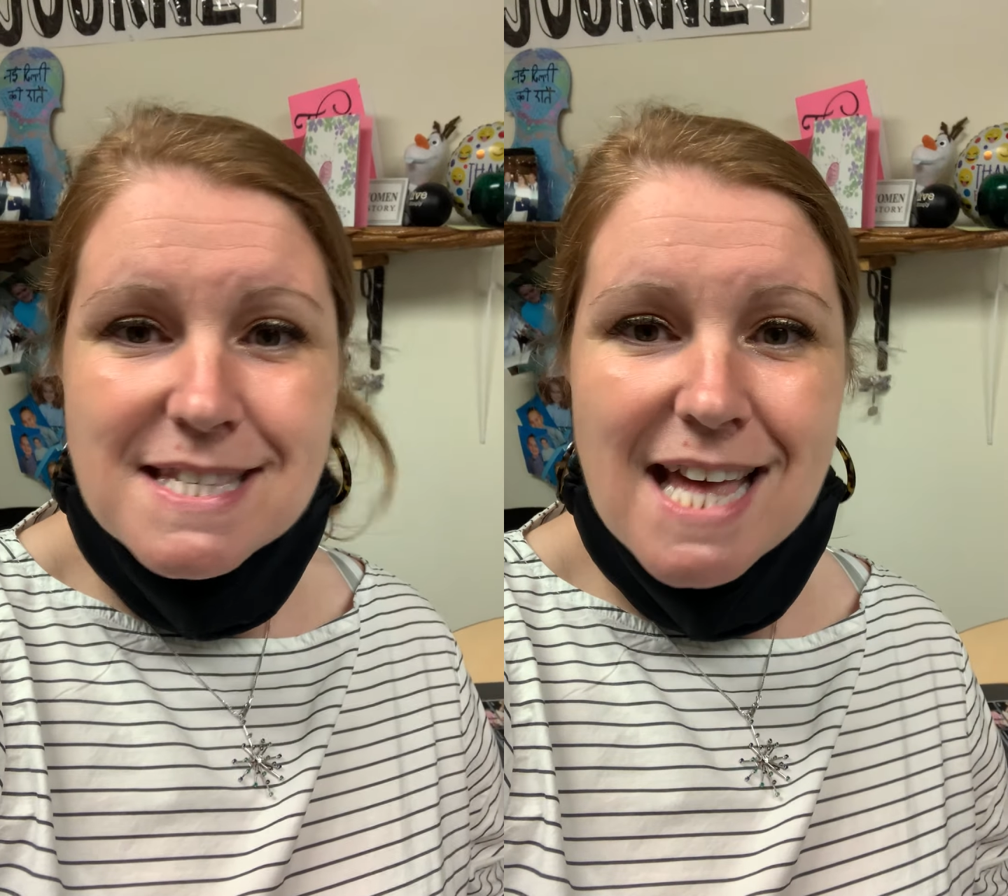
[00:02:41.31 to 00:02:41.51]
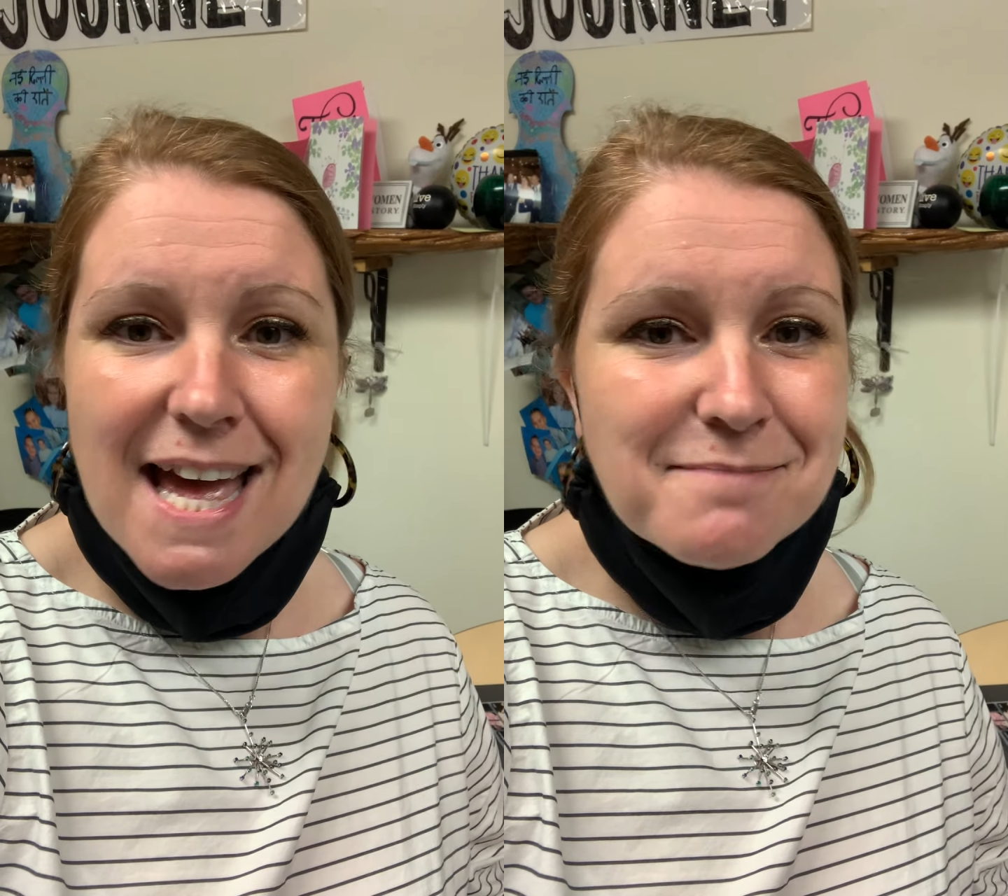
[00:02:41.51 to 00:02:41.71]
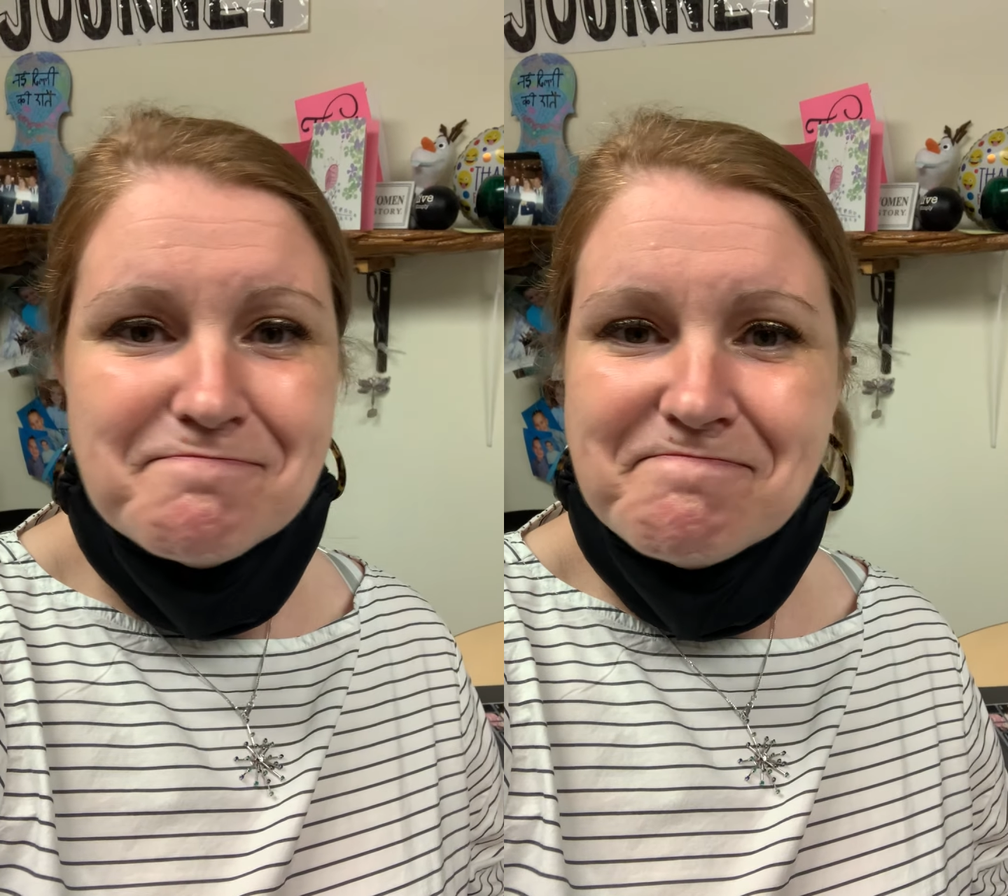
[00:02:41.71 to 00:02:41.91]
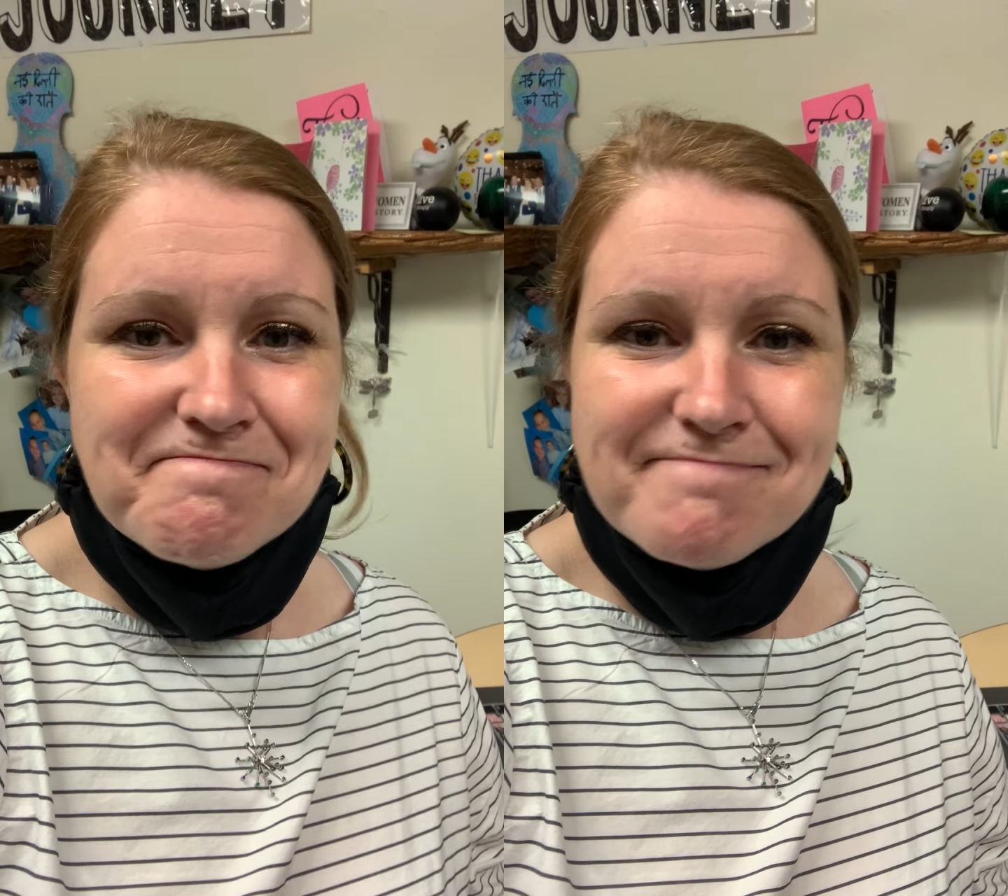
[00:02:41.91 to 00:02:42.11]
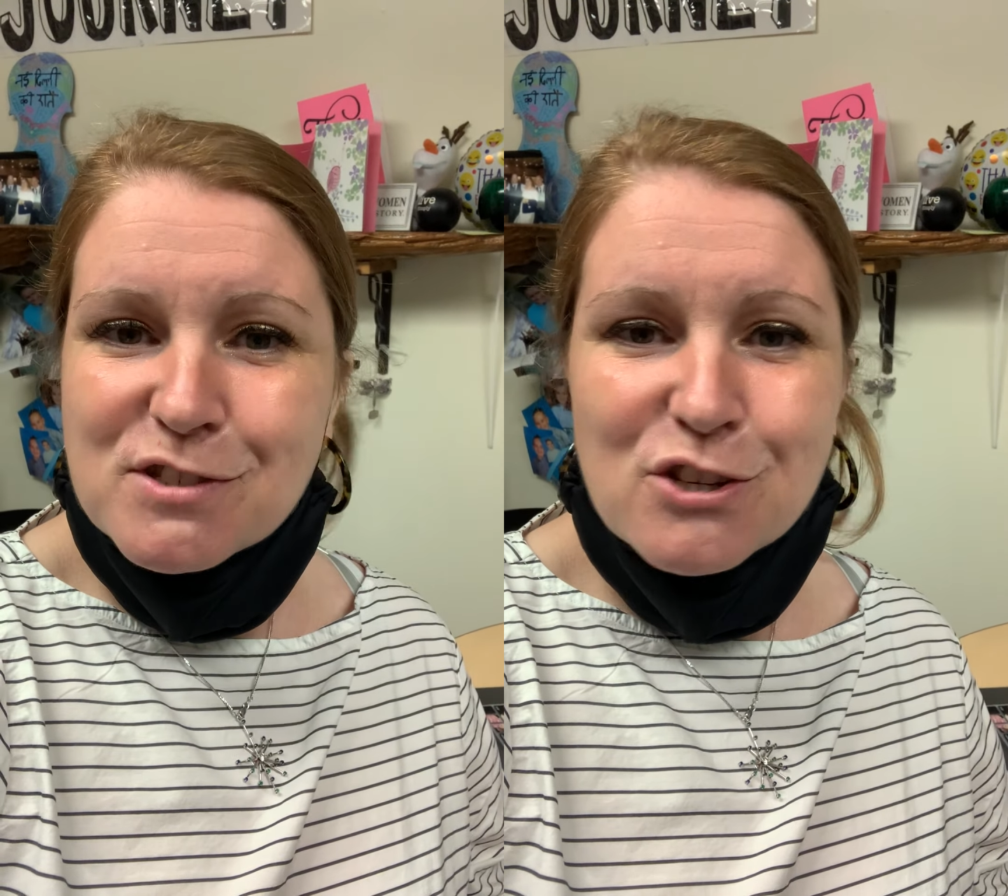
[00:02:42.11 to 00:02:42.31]
that
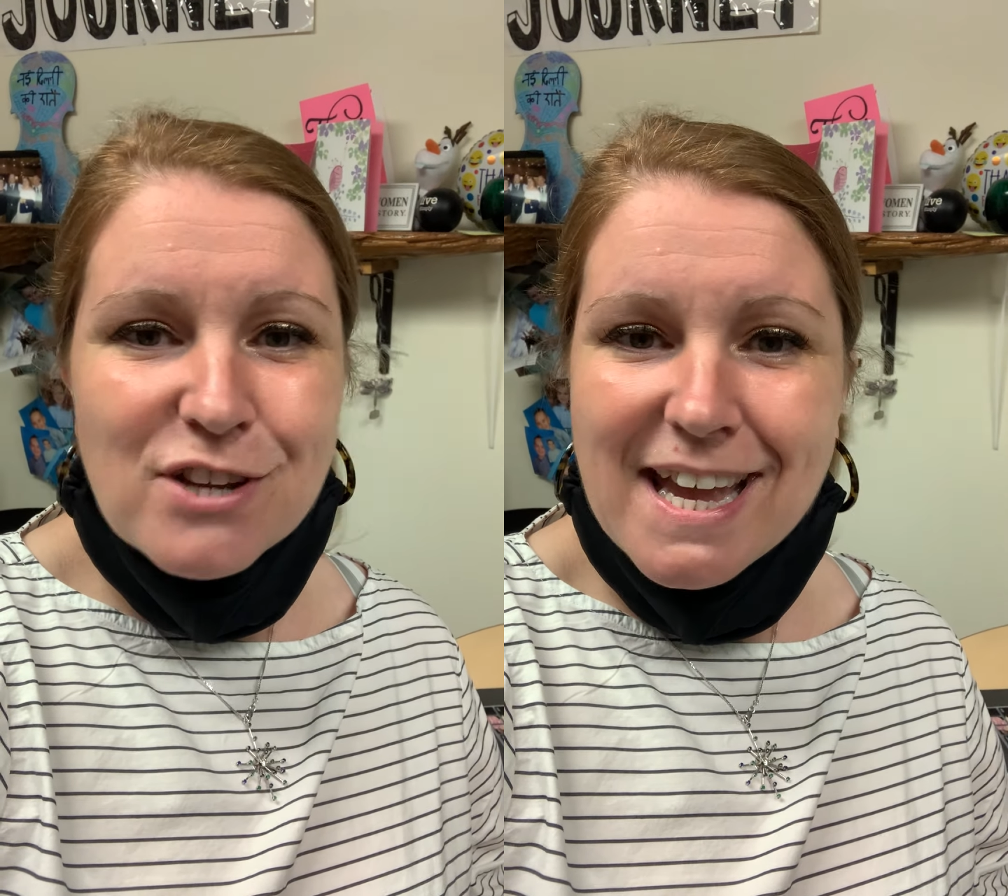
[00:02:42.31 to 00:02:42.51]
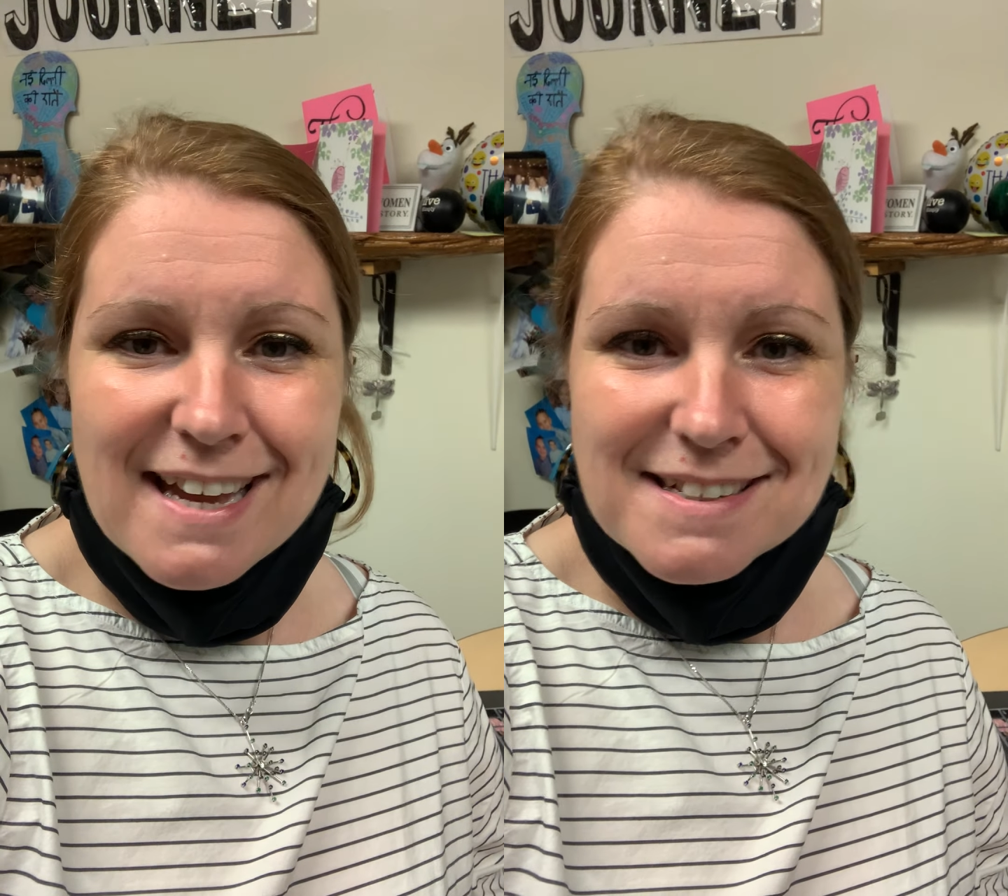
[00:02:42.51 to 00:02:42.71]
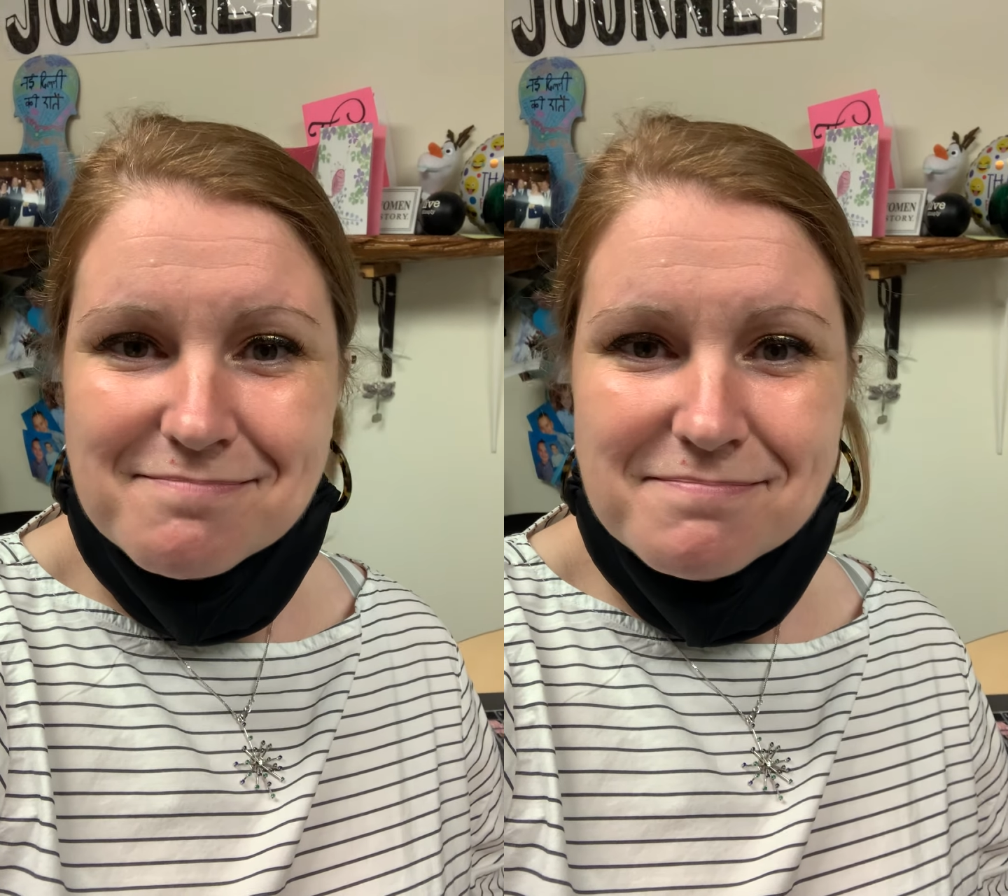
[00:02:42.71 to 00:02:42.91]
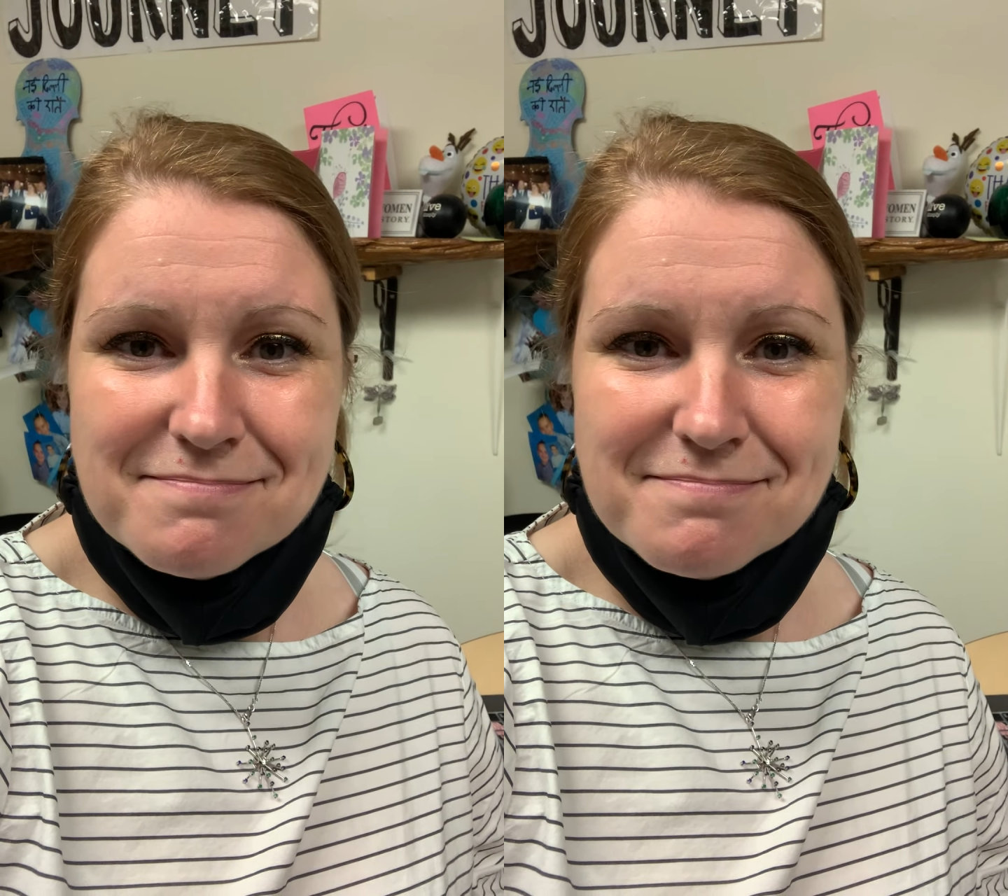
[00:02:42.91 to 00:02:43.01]
you can't.